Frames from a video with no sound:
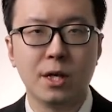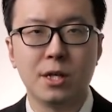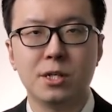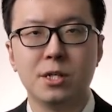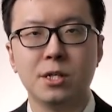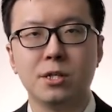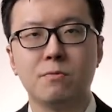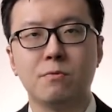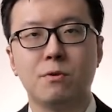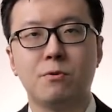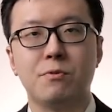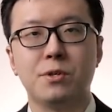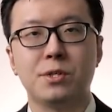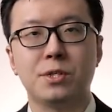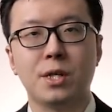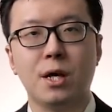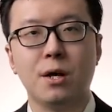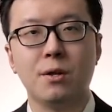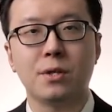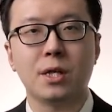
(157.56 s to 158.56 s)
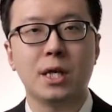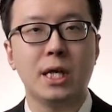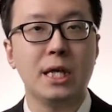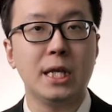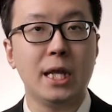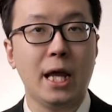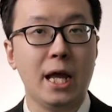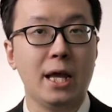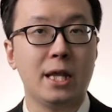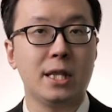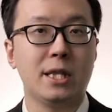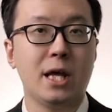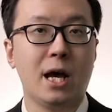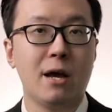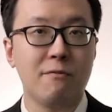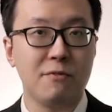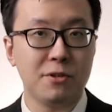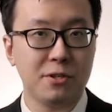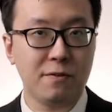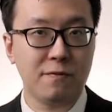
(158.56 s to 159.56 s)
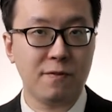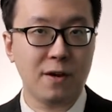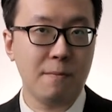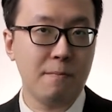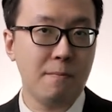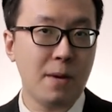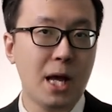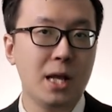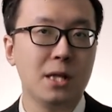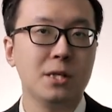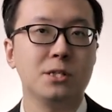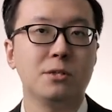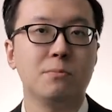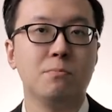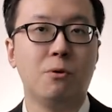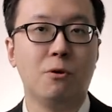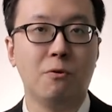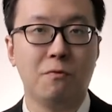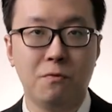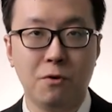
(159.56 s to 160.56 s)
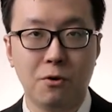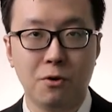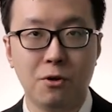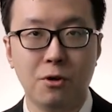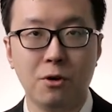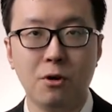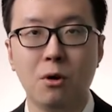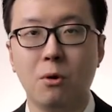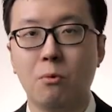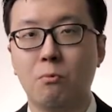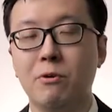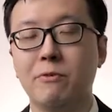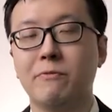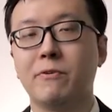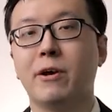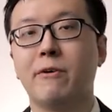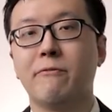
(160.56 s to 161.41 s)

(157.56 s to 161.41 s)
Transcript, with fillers: This will result in a diversified balanced portfolio with